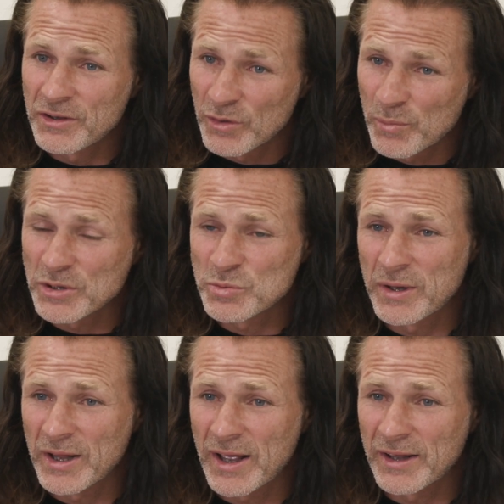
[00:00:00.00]
the other bits we
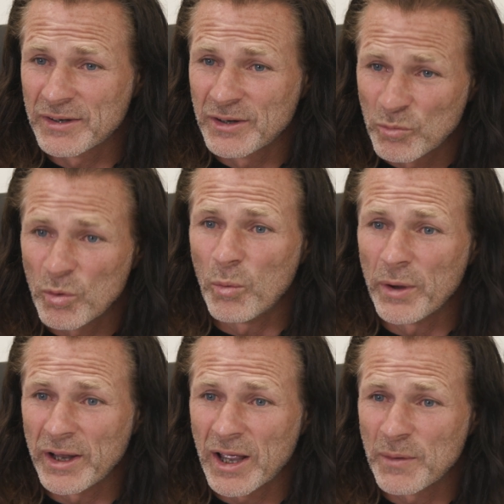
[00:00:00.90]
can add will
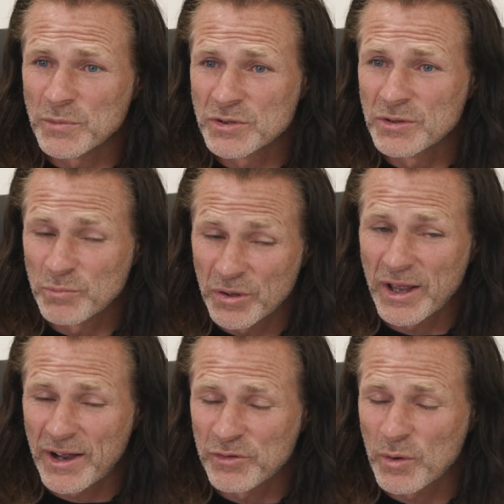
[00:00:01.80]
win games. But
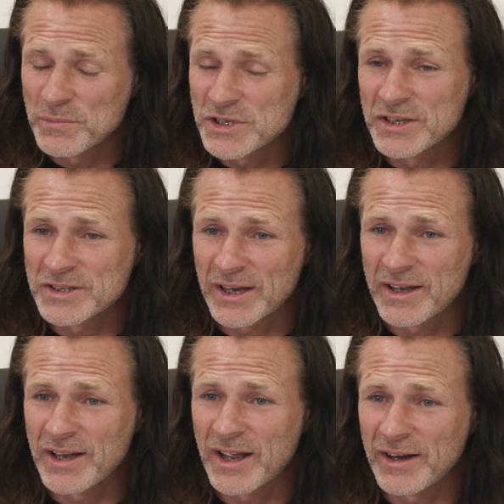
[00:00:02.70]
they have to empty the
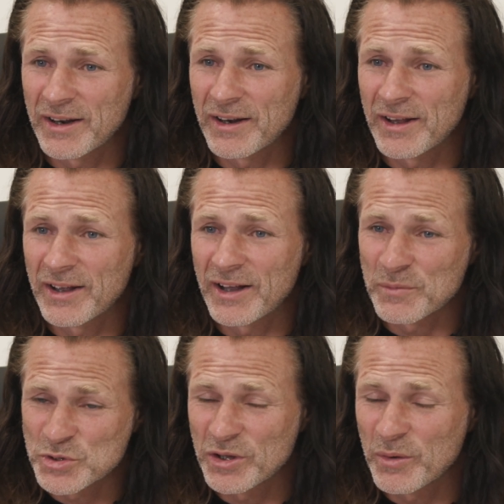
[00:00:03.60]
tank again, and
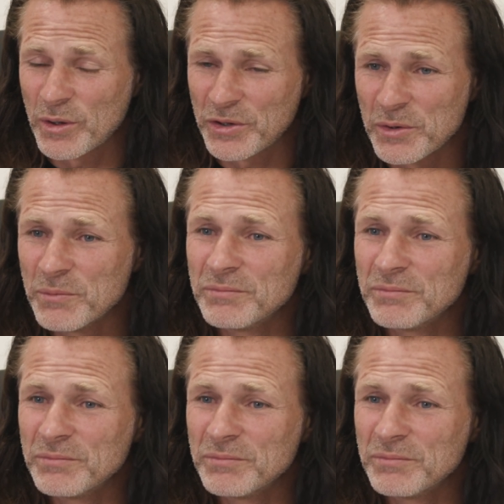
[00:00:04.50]
I'm sure they will do.